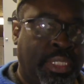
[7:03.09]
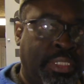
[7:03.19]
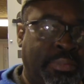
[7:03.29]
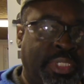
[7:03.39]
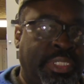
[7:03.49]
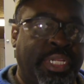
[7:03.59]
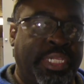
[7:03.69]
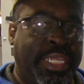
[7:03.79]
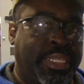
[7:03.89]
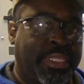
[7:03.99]
So I'm just
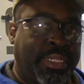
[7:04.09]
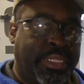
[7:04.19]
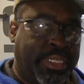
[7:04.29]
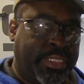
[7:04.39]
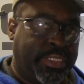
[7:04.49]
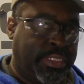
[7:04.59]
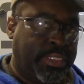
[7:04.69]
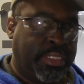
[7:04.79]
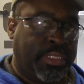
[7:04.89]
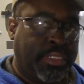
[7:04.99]
going to take a little of this
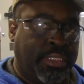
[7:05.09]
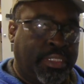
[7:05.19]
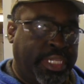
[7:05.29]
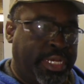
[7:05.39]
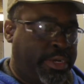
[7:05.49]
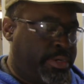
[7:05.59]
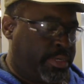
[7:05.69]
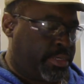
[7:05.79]
cleaner.